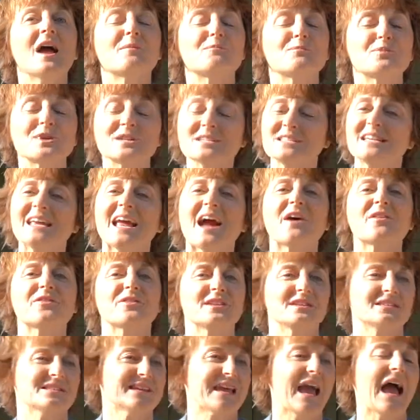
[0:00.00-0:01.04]
printing out
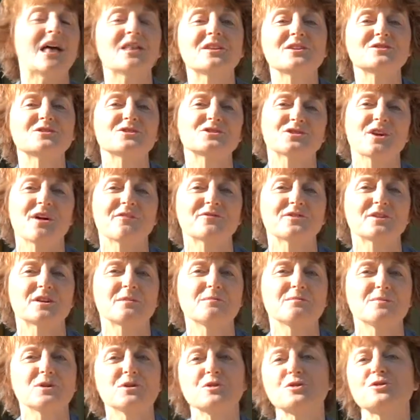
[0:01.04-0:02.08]
these calendars off the
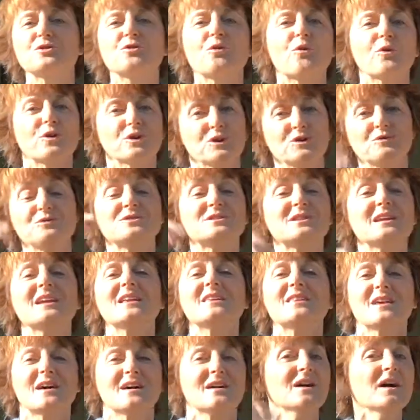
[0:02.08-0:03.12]
computer or
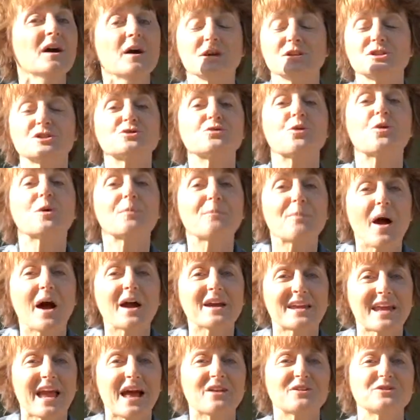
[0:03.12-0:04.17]
using the
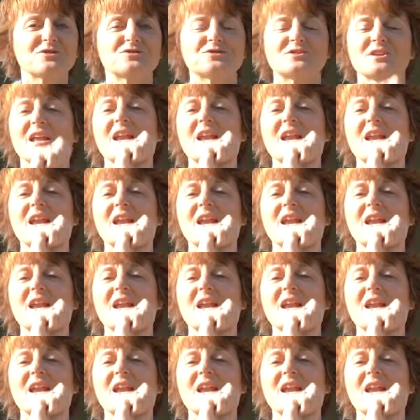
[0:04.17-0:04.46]
store-bought calendars,